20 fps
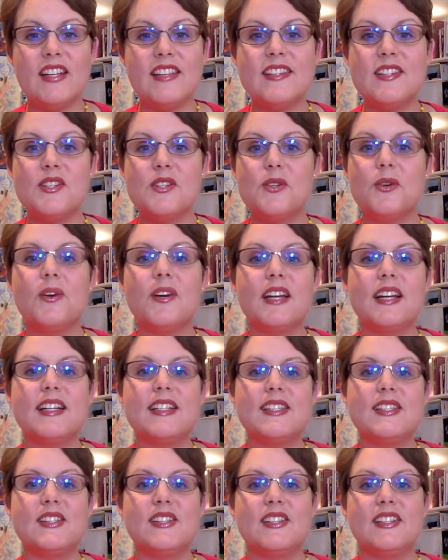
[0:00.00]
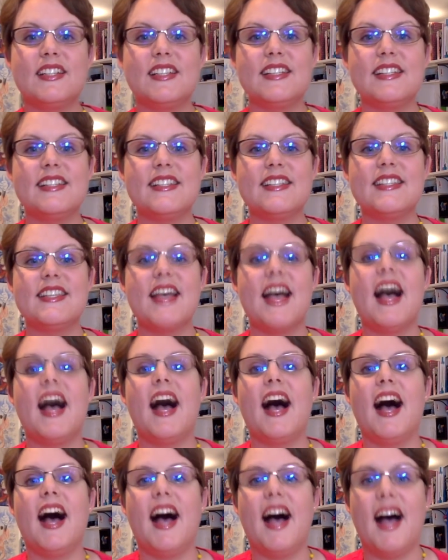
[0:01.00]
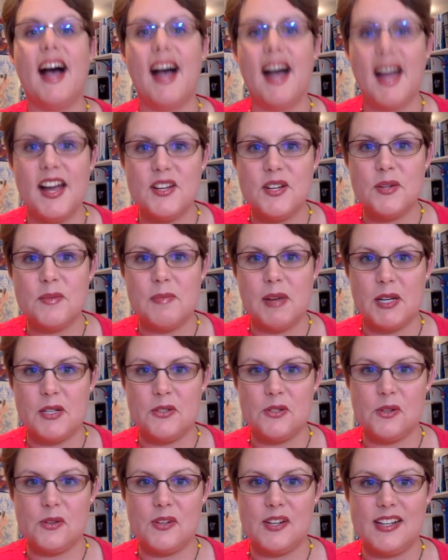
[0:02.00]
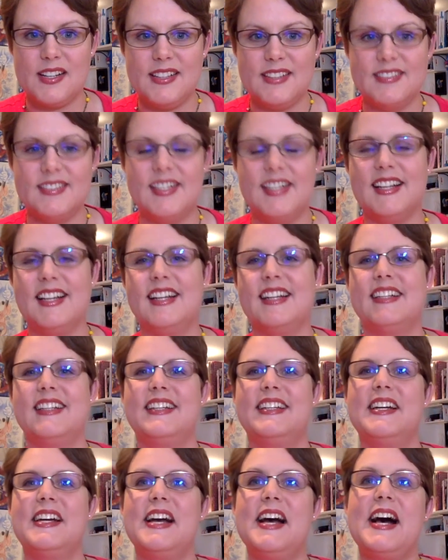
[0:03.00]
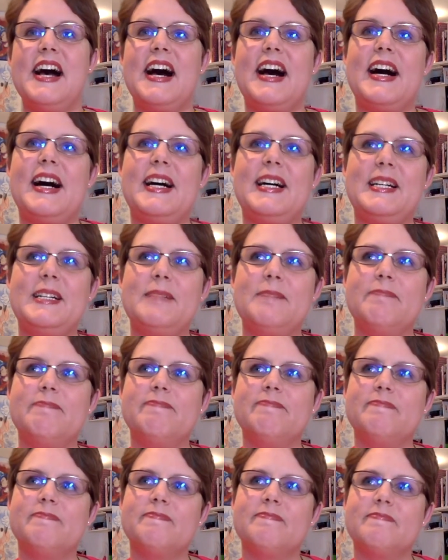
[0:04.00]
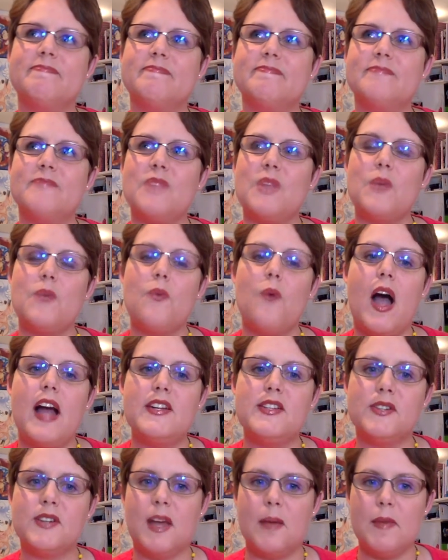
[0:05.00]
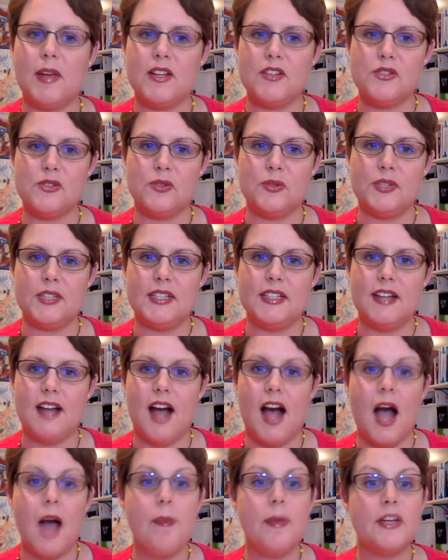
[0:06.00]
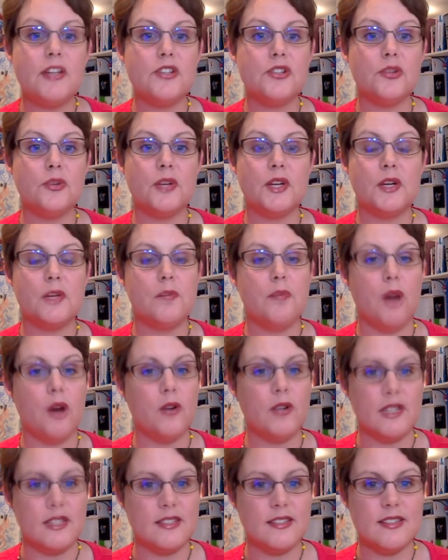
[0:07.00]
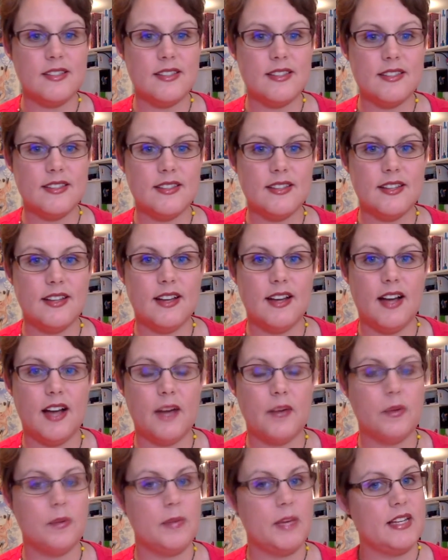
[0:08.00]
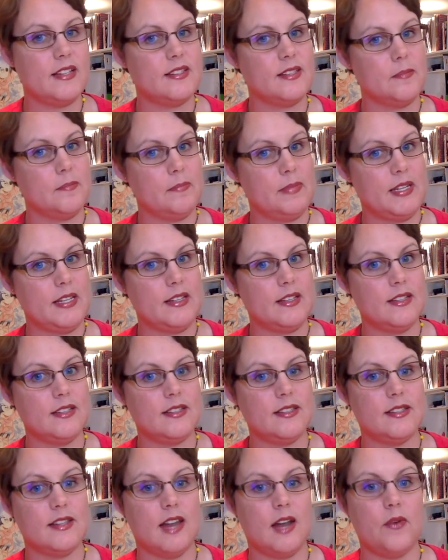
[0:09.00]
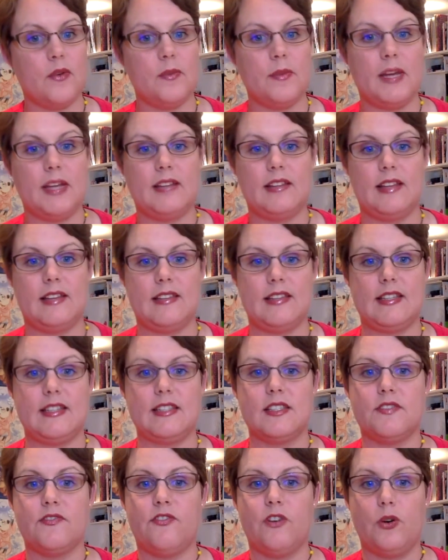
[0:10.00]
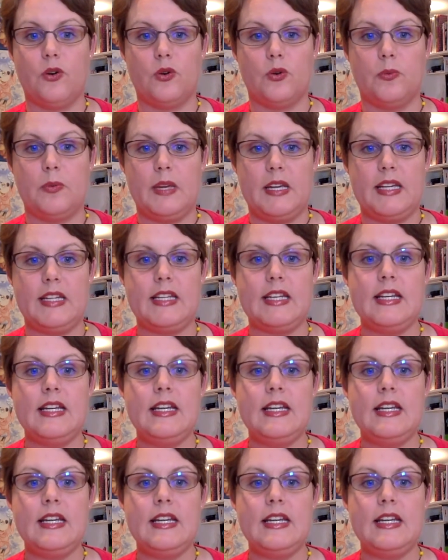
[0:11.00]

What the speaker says: and the short answer is, I don't make jewelry. Why don't I make jewelry? I make jewelry components. I will make some beads, and I will make like this focal bead.